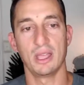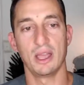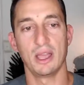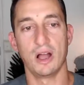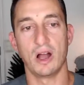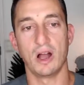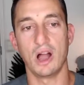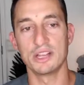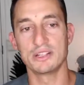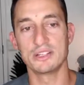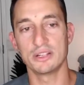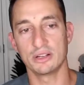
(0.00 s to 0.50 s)

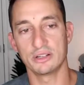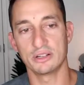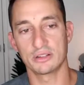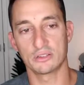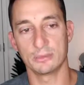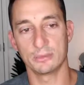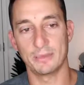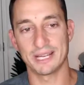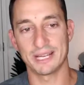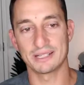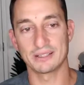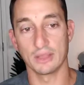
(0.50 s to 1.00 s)
I don't
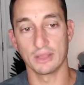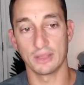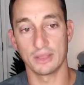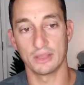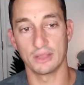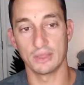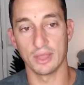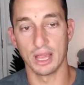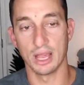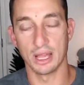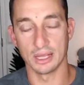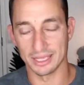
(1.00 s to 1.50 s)
expect
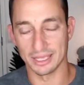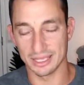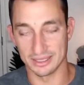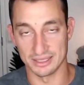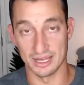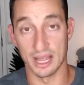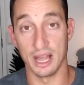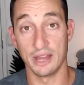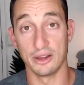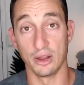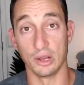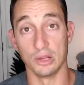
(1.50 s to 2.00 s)

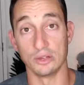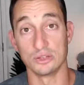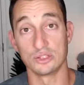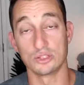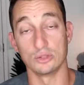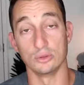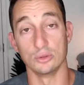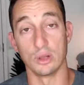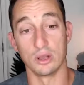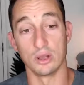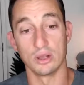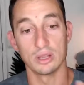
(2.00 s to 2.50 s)
Cardano
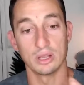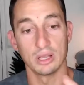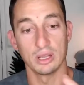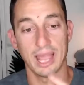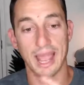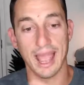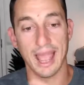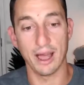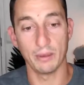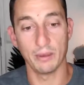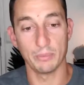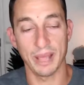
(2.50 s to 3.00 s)
to
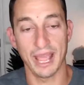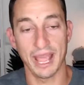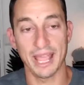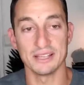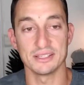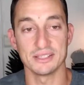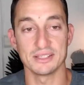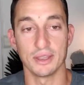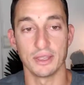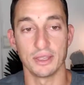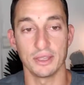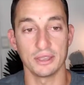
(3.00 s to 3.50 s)
outpace
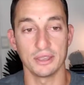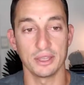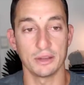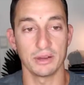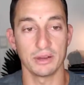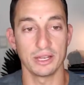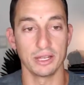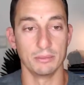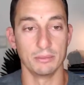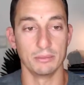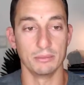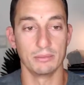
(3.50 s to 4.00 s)

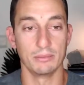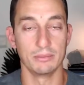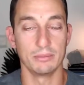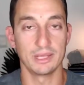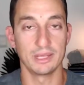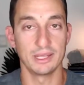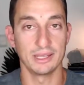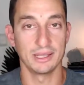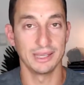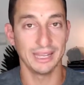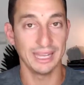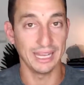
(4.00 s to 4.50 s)
Ethereum
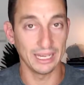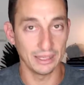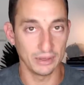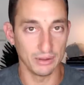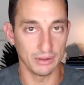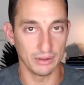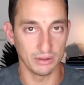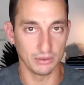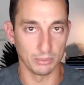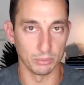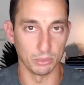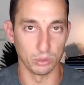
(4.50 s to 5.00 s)
in
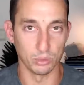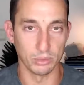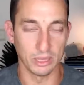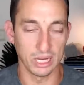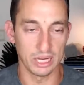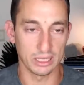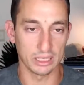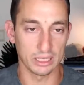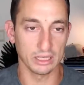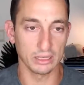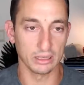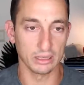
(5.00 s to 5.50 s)
this bull
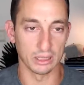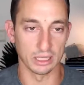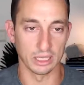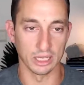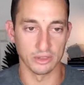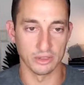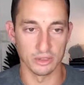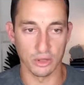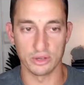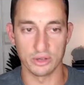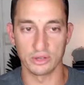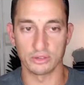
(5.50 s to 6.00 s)
market. Like, I
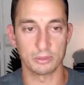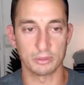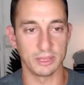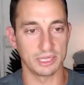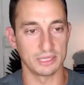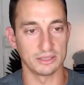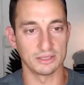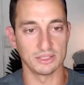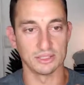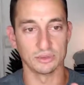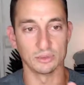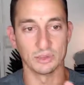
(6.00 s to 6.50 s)
don't expect
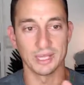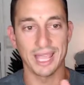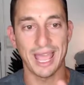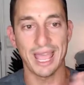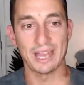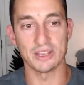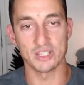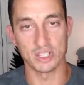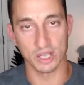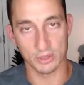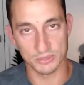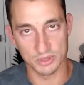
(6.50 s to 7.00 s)
it to
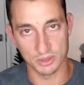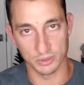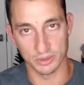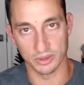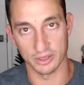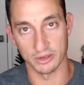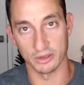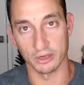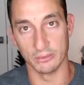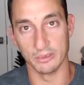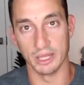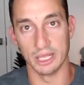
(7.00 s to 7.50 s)
catch up to
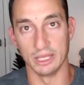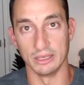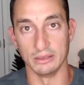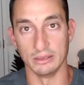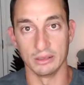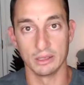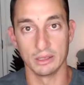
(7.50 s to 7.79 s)
Ethereum and